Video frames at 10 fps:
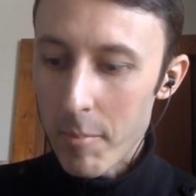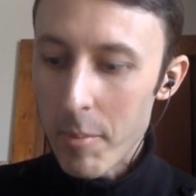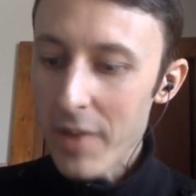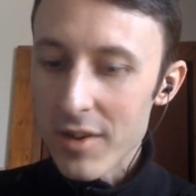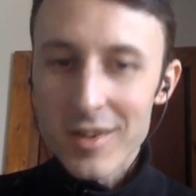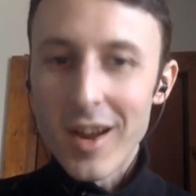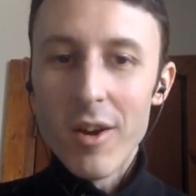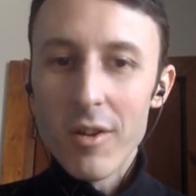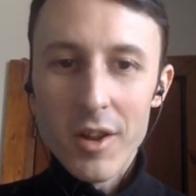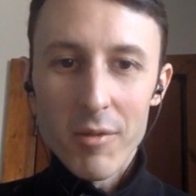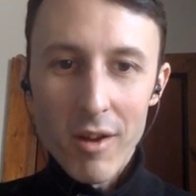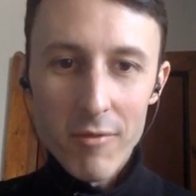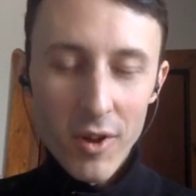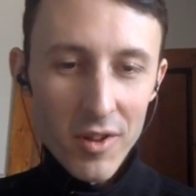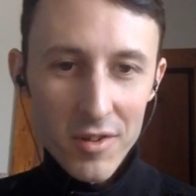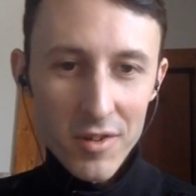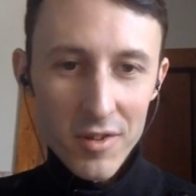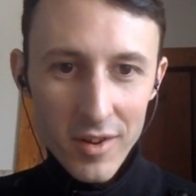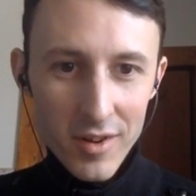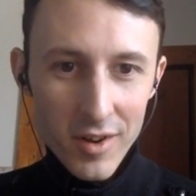based entirely around
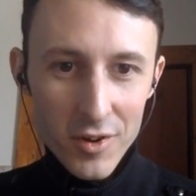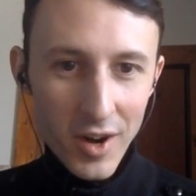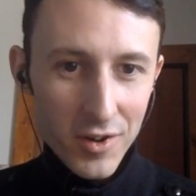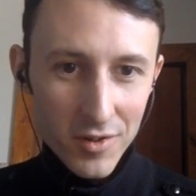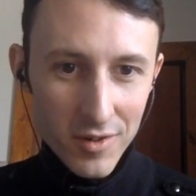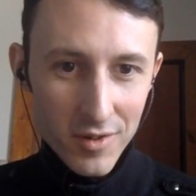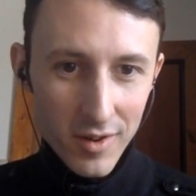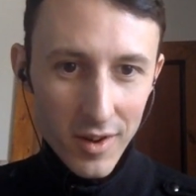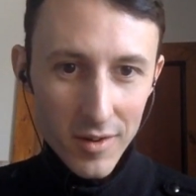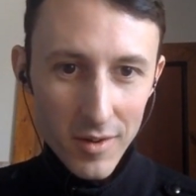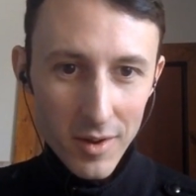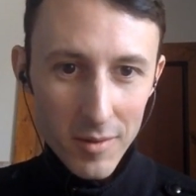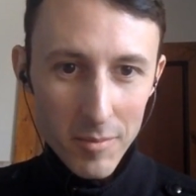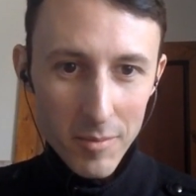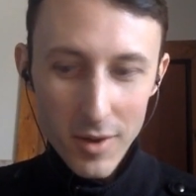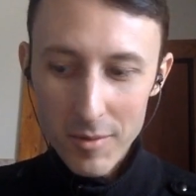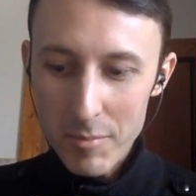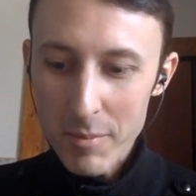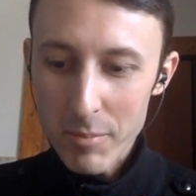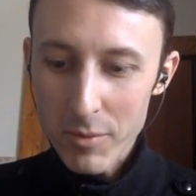voluntary attraction and
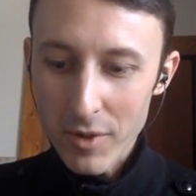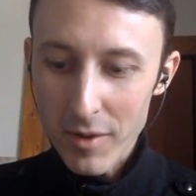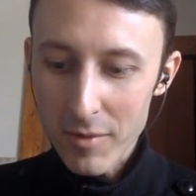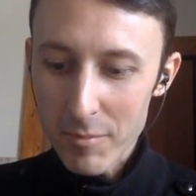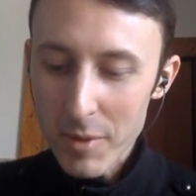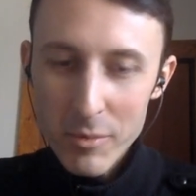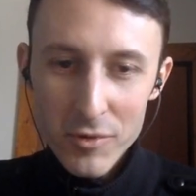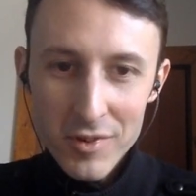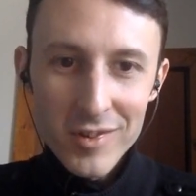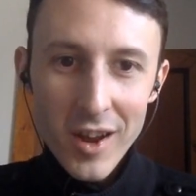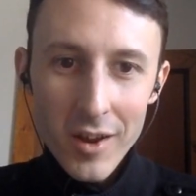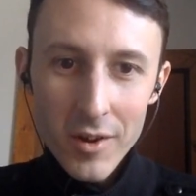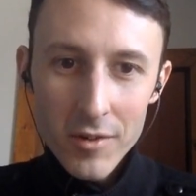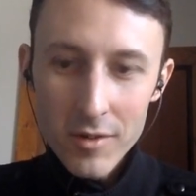people's desires,